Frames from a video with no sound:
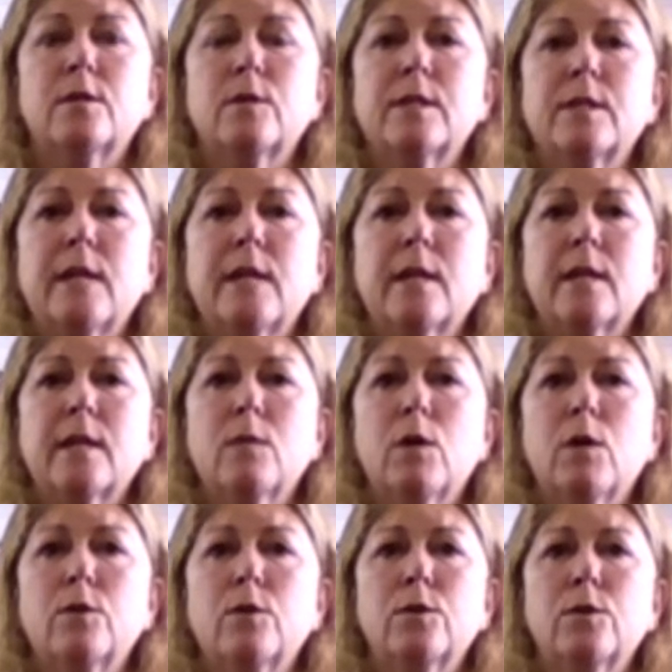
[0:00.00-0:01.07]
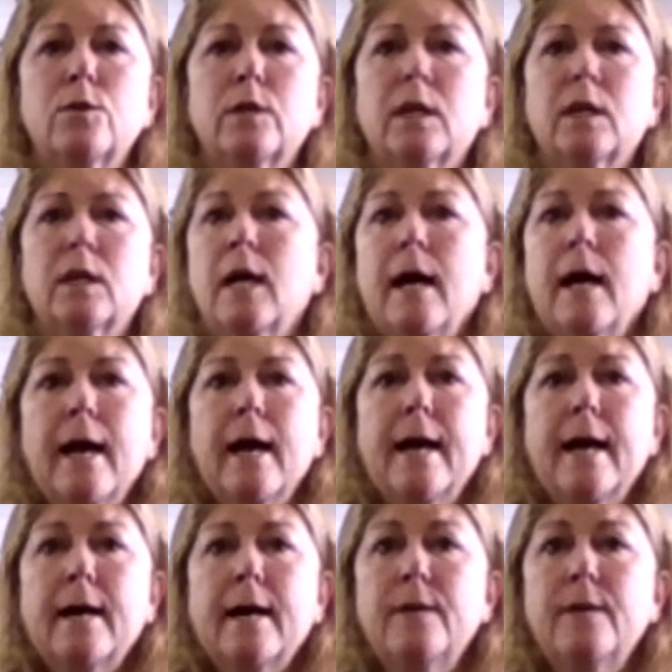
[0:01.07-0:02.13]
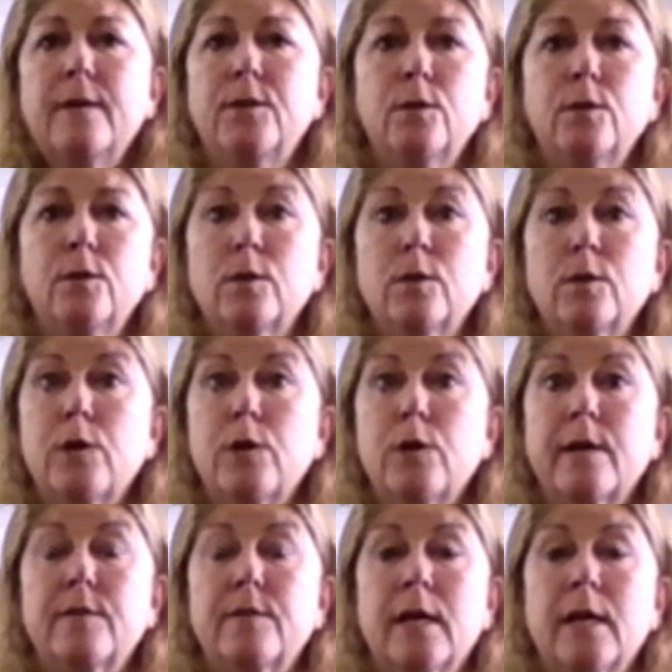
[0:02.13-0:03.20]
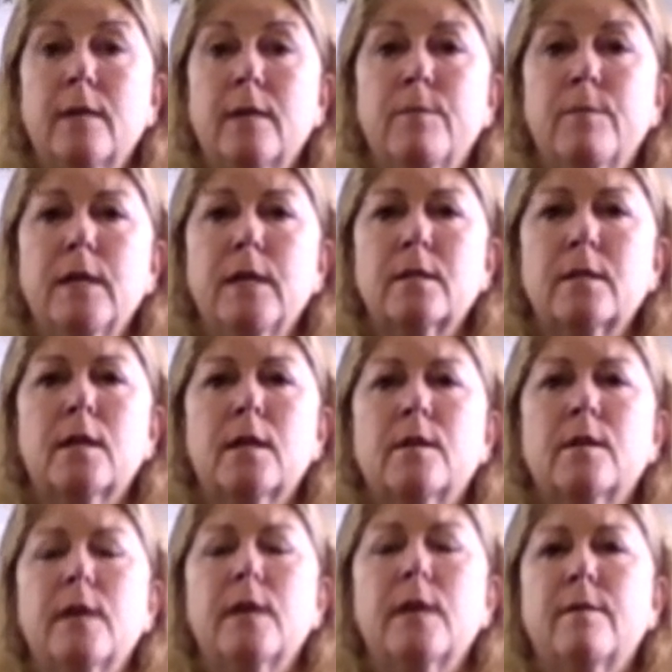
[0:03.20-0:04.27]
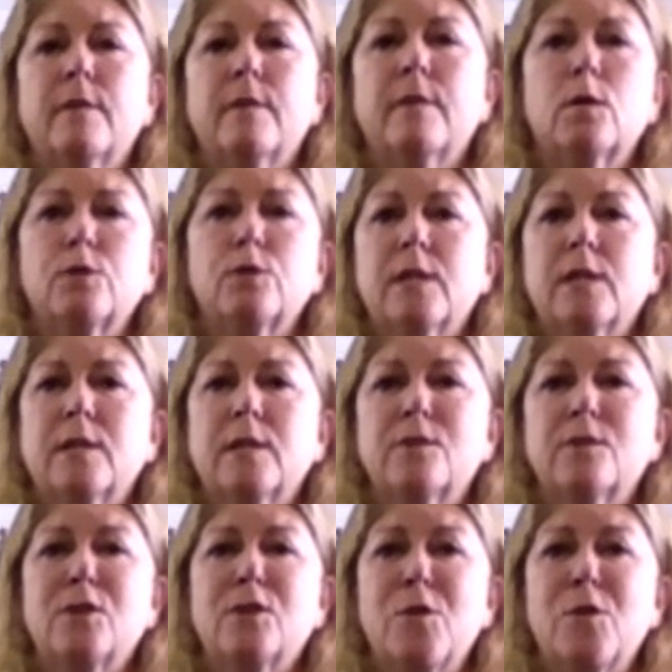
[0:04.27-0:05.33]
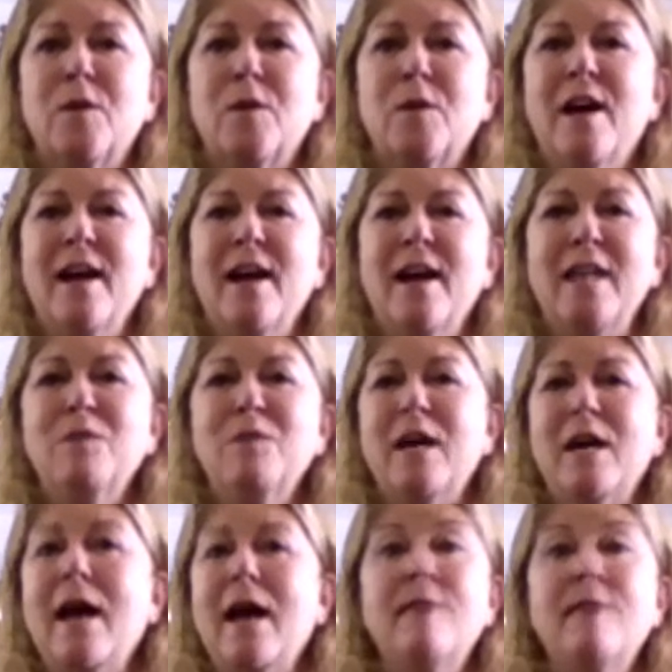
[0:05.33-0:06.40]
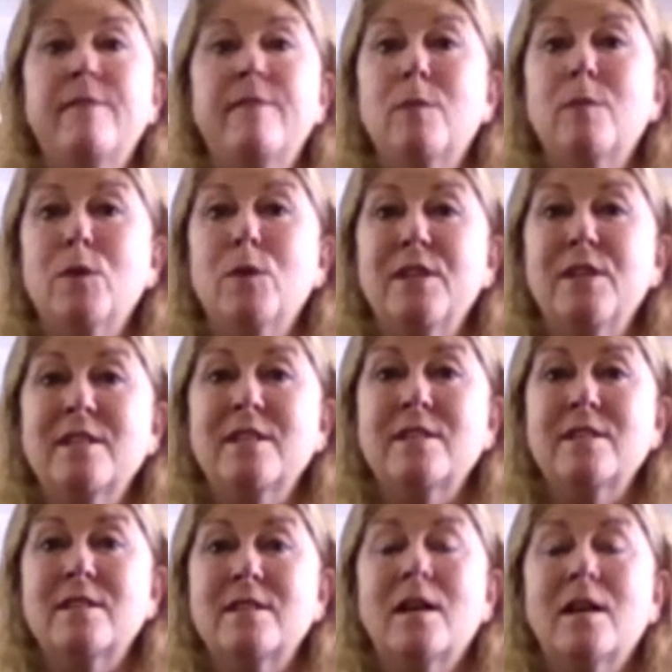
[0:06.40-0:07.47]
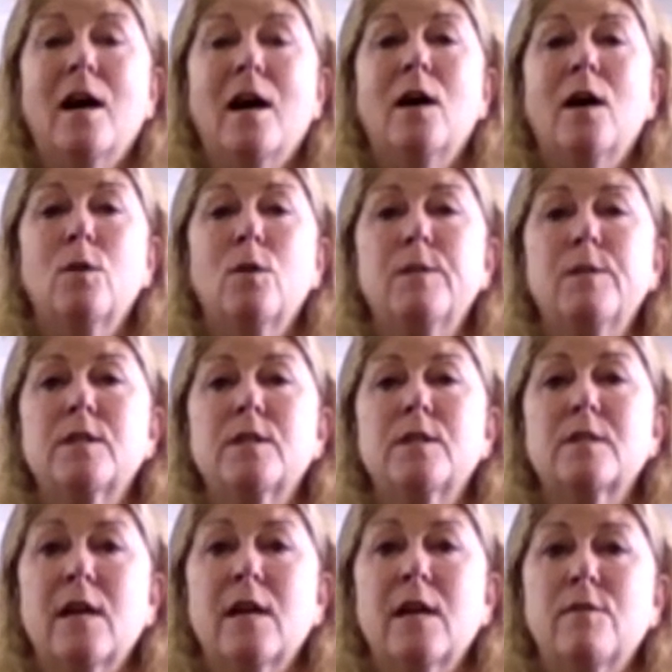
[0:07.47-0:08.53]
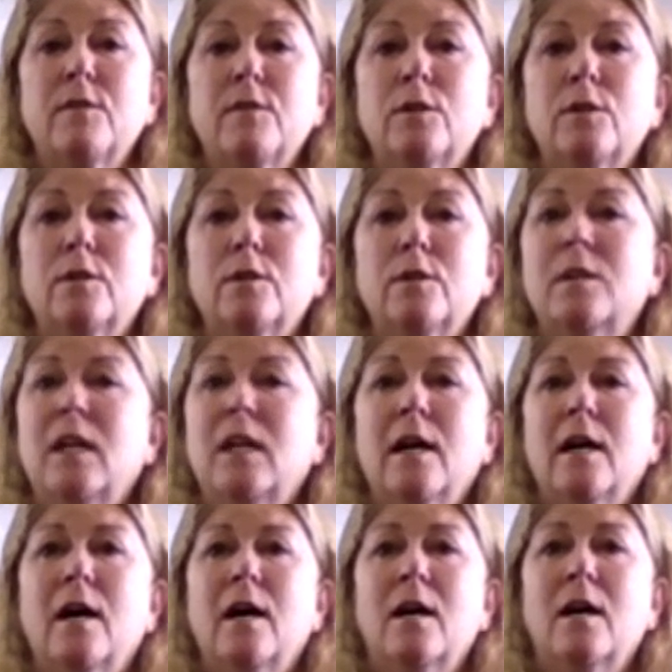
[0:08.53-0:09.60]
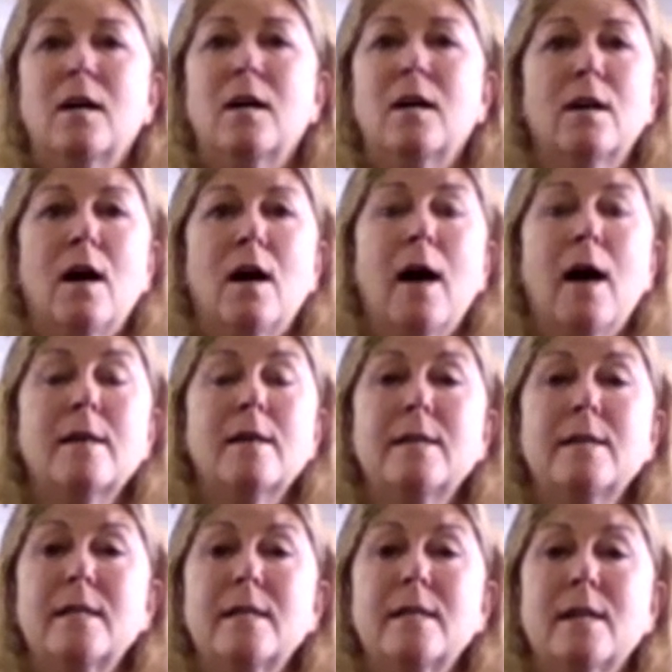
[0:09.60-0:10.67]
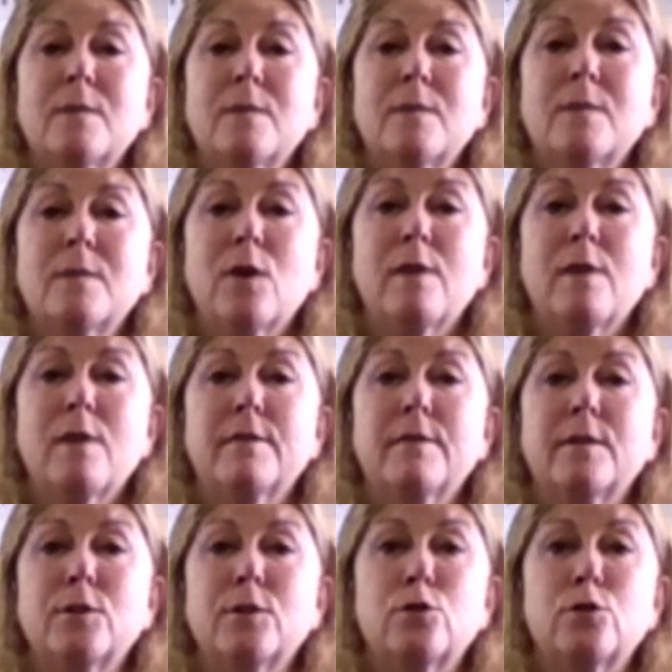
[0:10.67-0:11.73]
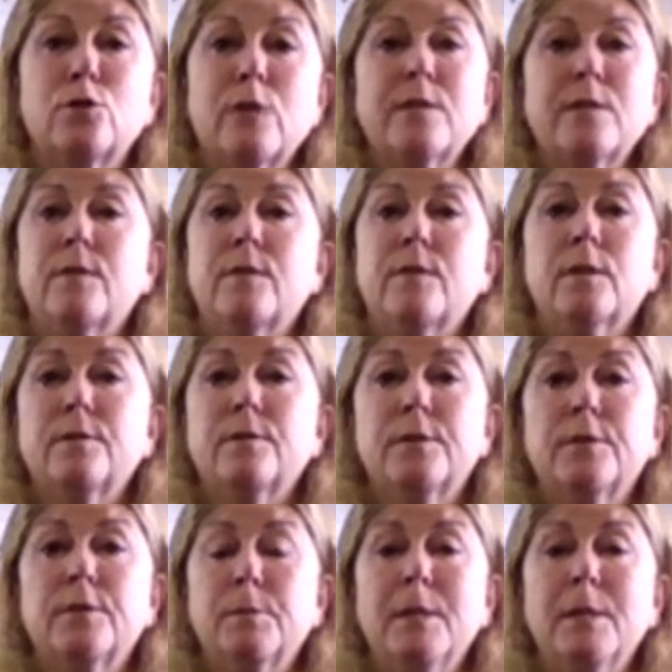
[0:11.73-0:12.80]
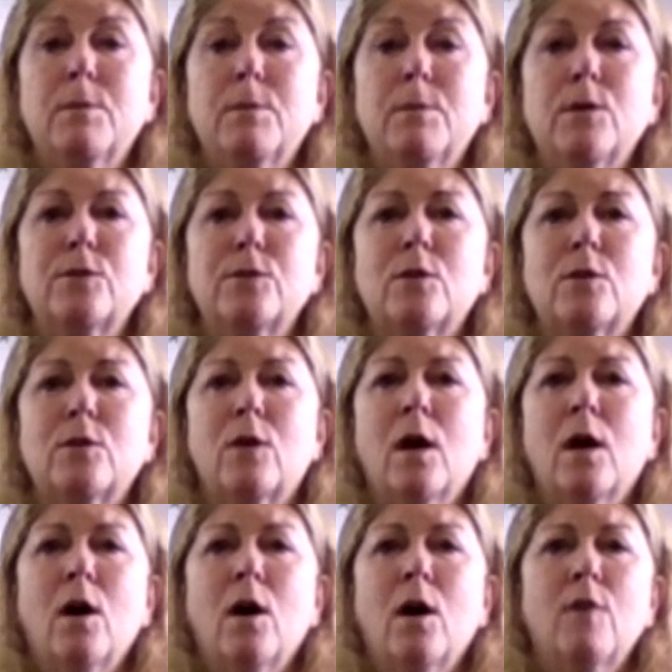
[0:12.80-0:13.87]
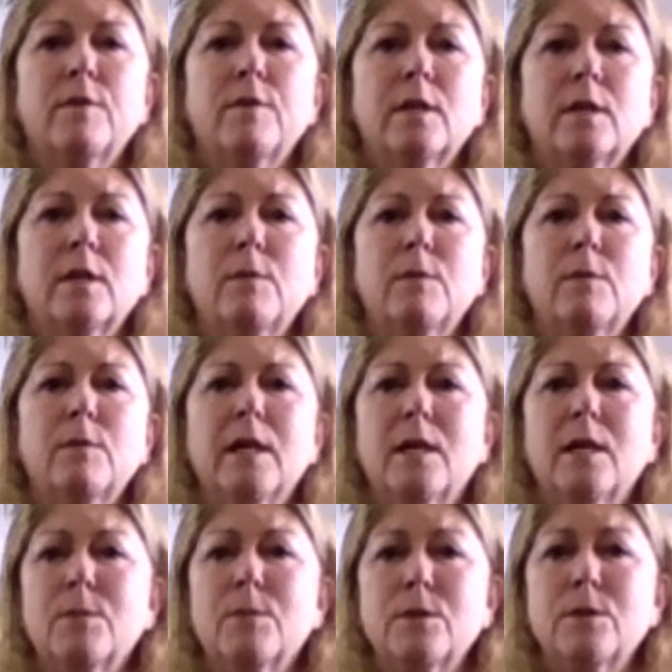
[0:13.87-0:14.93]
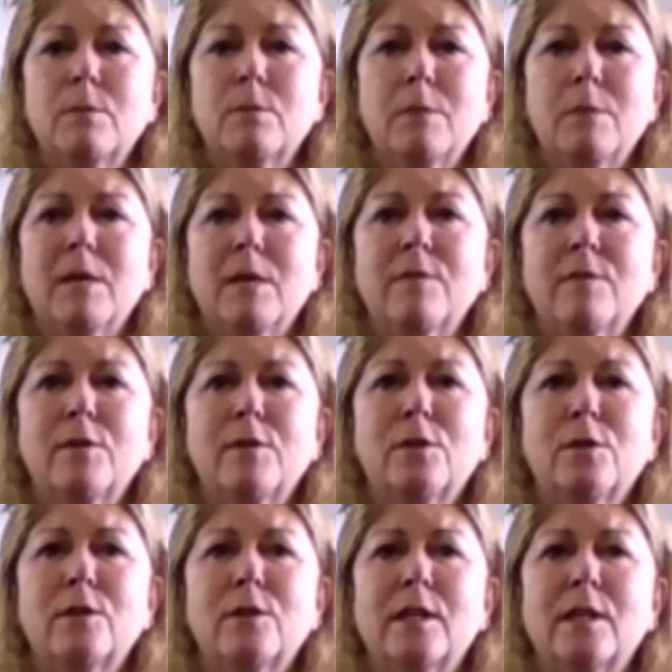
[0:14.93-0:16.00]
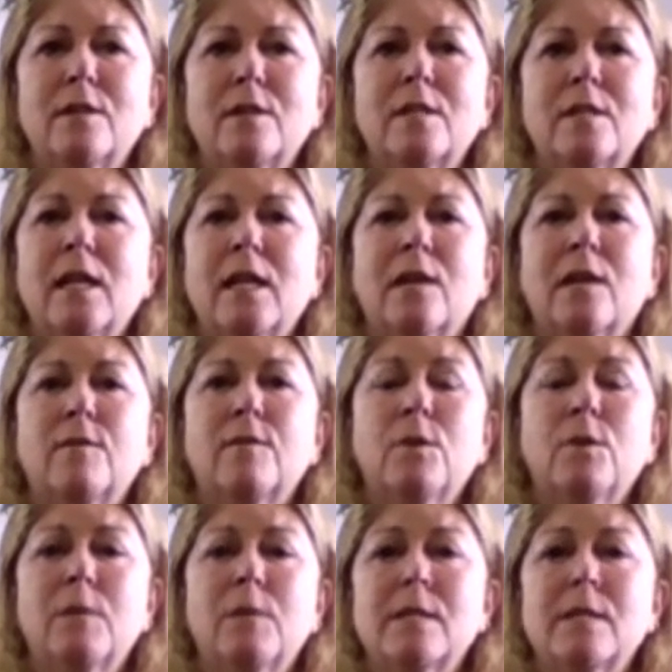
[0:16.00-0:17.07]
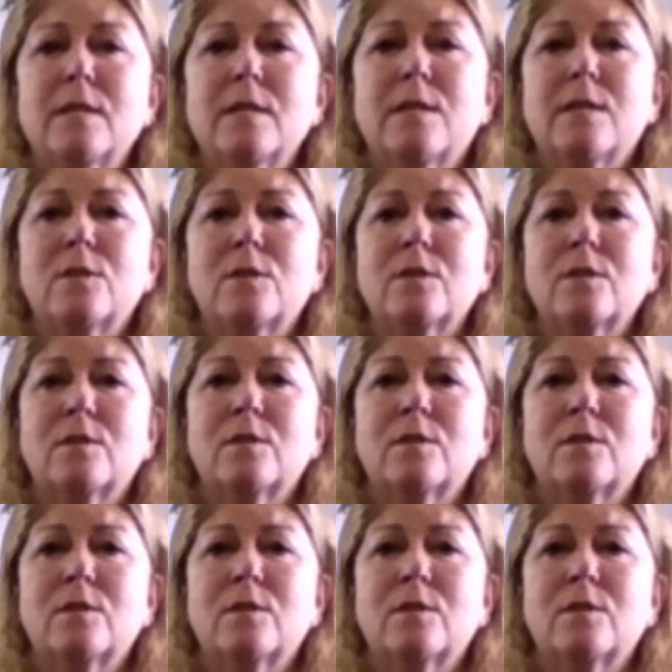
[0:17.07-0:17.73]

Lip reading: exactly what you're doing, and you lose track of time. That's kind of that flow state. So anyway, have fun with this. I hope this is helpful. Holiday times are often stressful for people, so hopefully being able to be mindful and take a few minutes out to